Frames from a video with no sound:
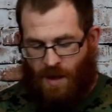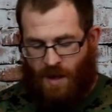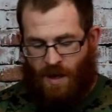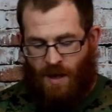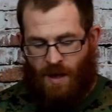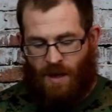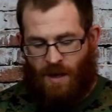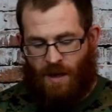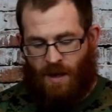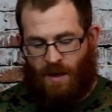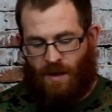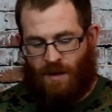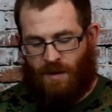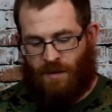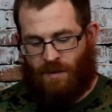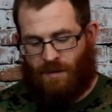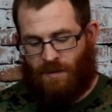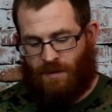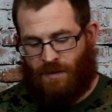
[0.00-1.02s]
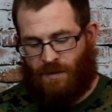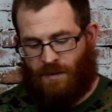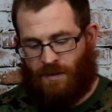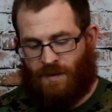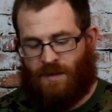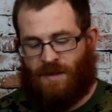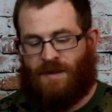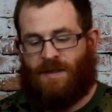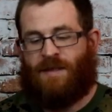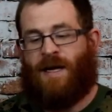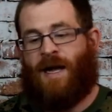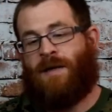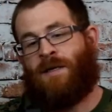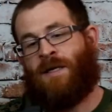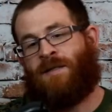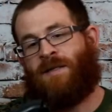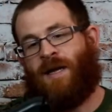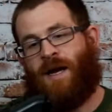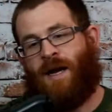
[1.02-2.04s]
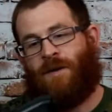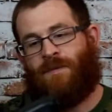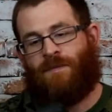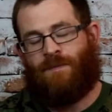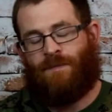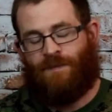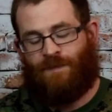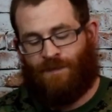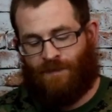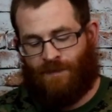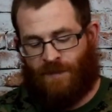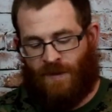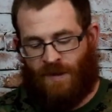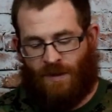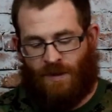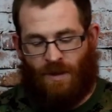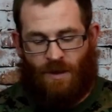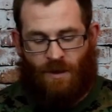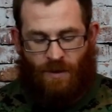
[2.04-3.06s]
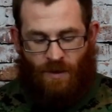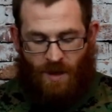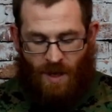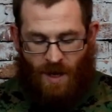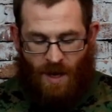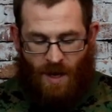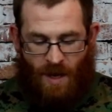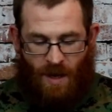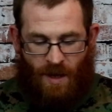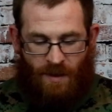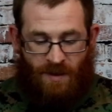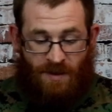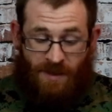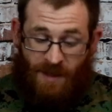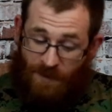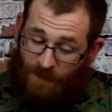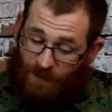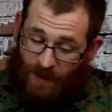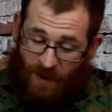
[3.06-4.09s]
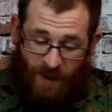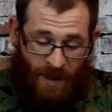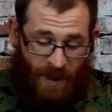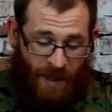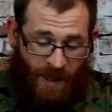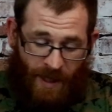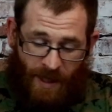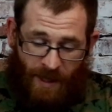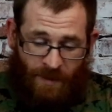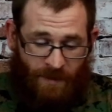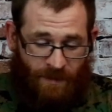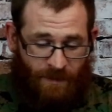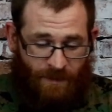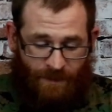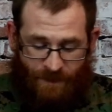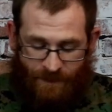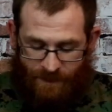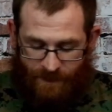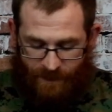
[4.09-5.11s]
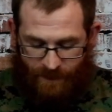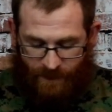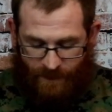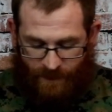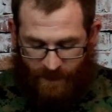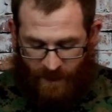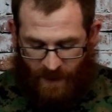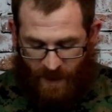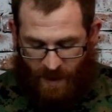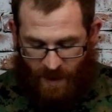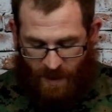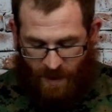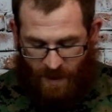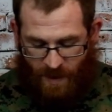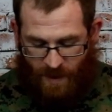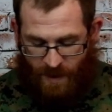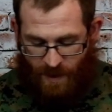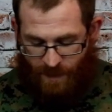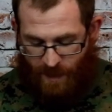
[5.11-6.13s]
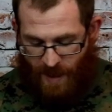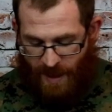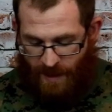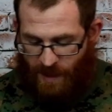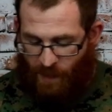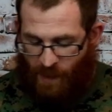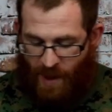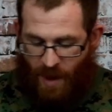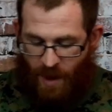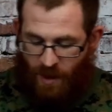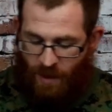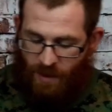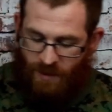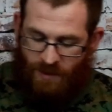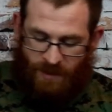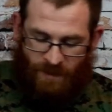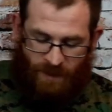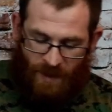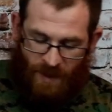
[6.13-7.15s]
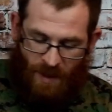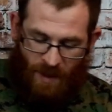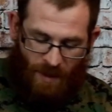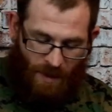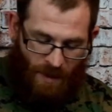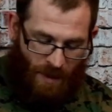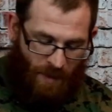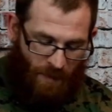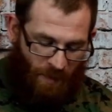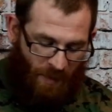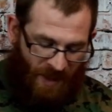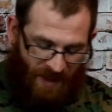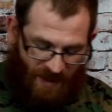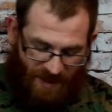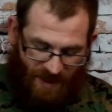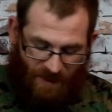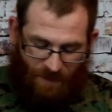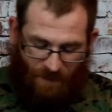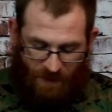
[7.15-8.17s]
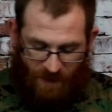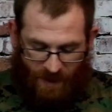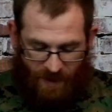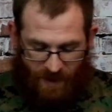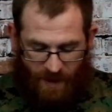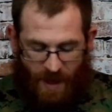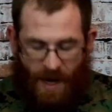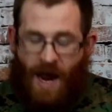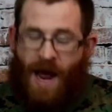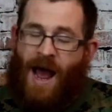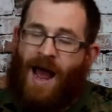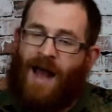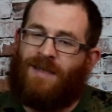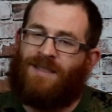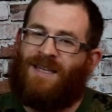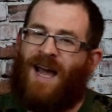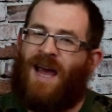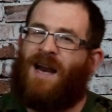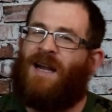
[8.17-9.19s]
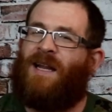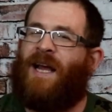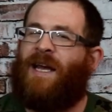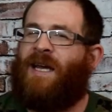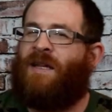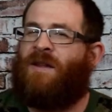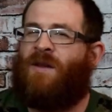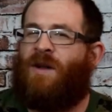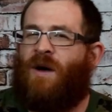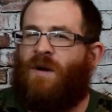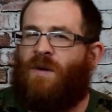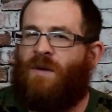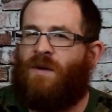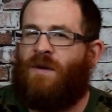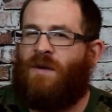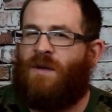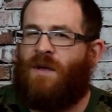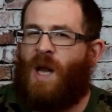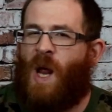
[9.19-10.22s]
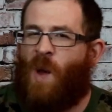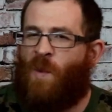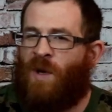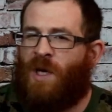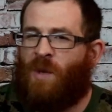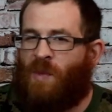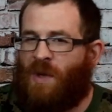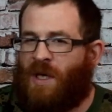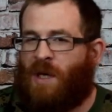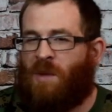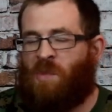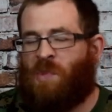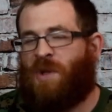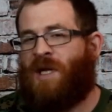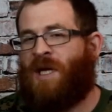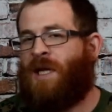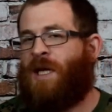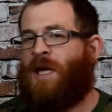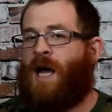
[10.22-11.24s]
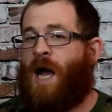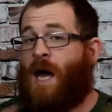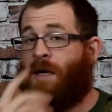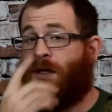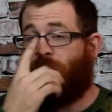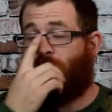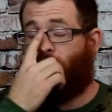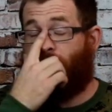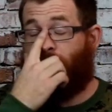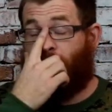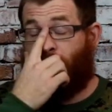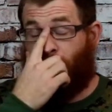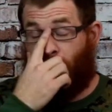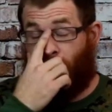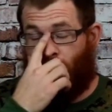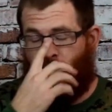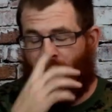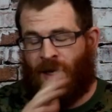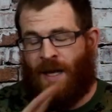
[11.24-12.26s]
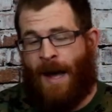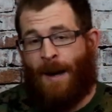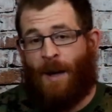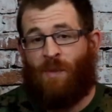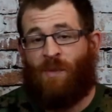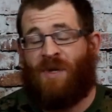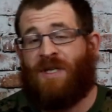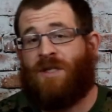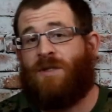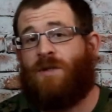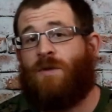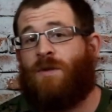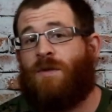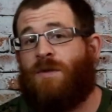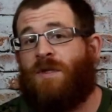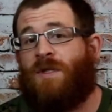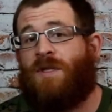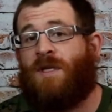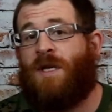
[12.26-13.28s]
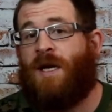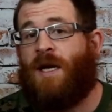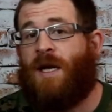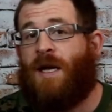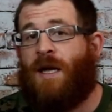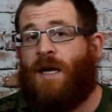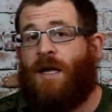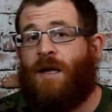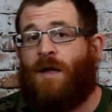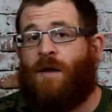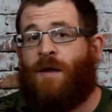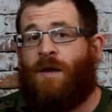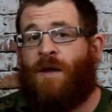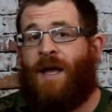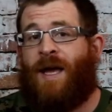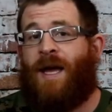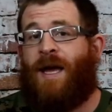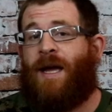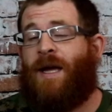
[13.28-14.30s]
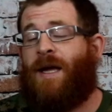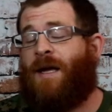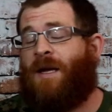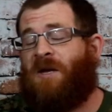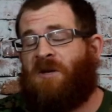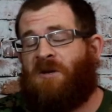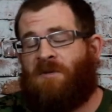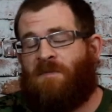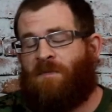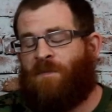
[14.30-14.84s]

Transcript: and tighten it down. So, different again. Like the barrels, fit different. I actually kind of like it though. I mean, to be completely honest with you, a lot of pistols, the